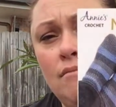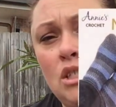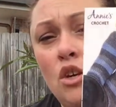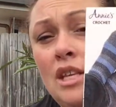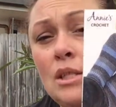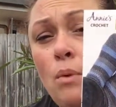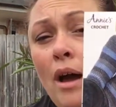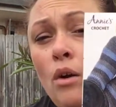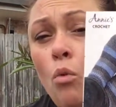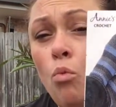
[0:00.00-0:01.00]
So this
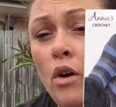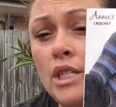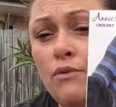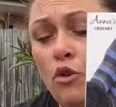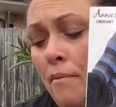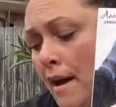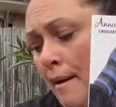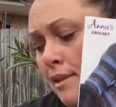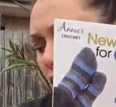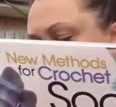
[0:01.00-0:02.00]
one was from
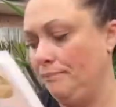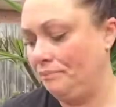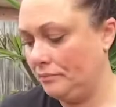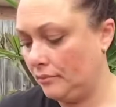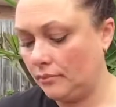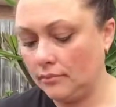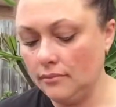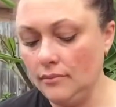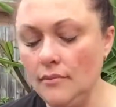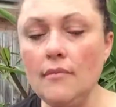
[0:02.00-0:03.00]
Amazon.
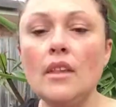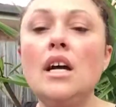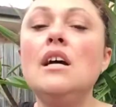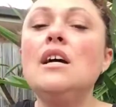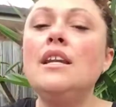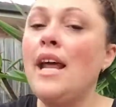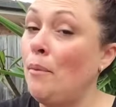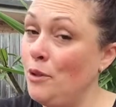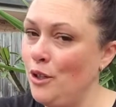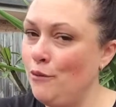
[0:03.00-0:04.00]
Now
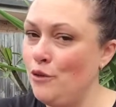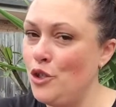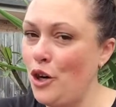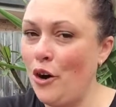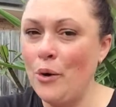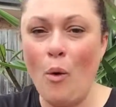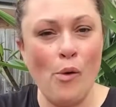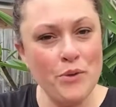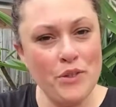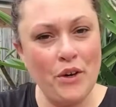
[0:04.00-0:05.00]
beautiful Jo
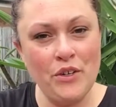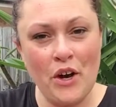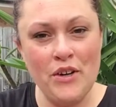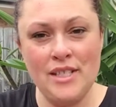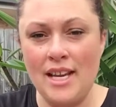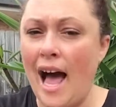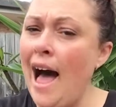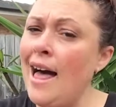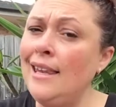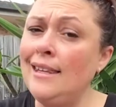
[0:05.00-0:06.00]
also knows that
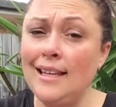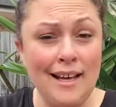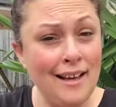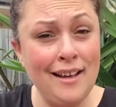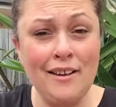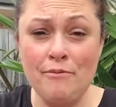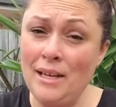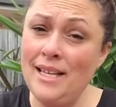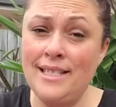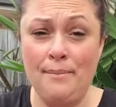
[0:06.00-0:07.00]
I love
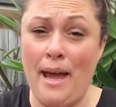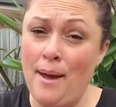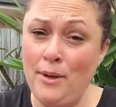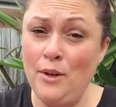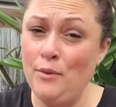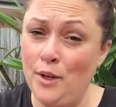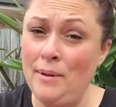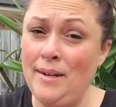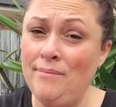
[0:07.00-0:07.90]
me some amigurumi.